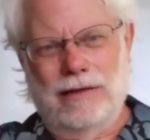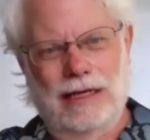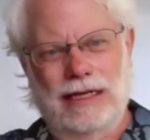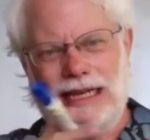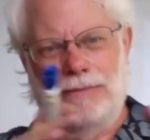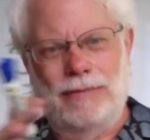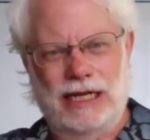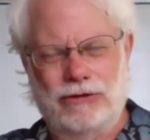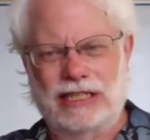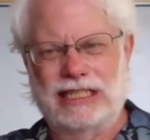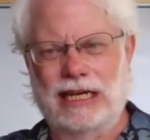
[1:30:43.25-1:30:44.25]
in that
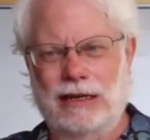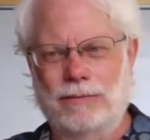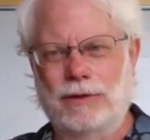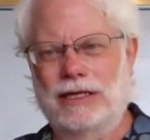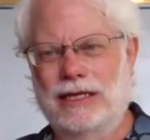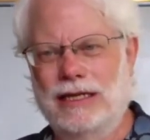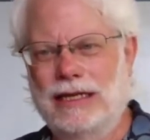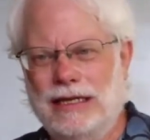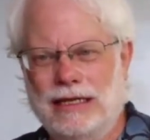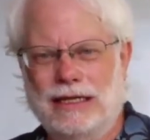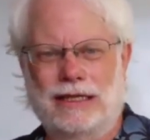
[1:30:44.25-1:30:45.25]
matrix element
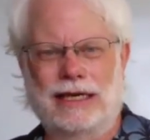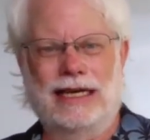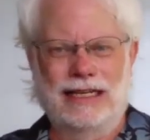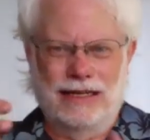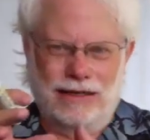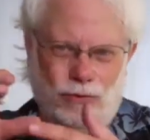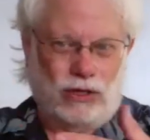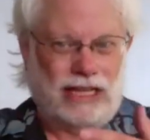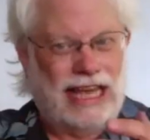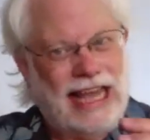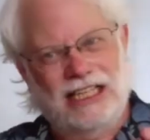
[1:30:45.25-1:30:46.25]
that will
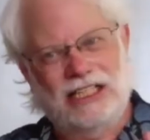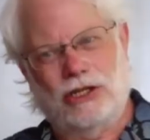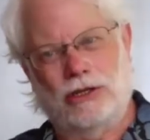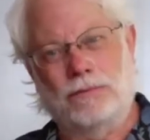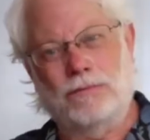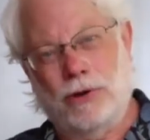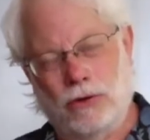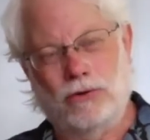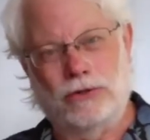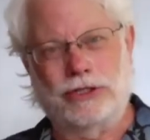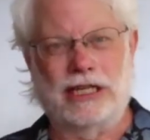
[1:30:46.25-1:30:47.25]
cancel the
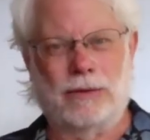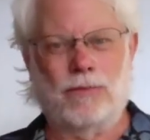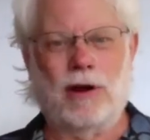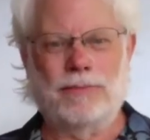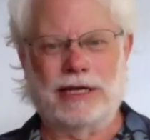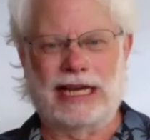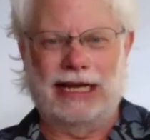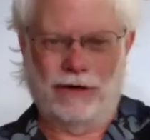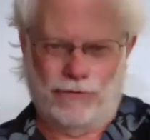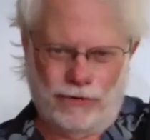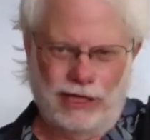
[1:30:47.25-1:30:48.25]
poles in the
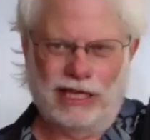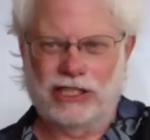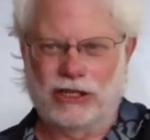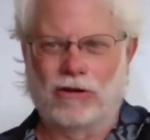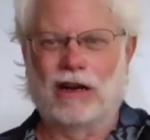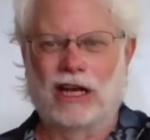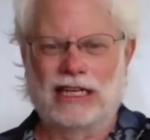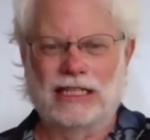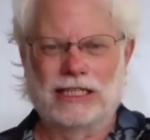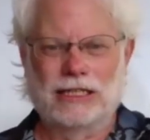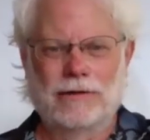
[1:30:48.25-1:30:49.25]
propagator for the external
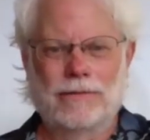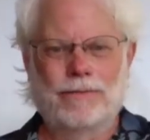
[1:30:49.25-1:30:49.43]
lines.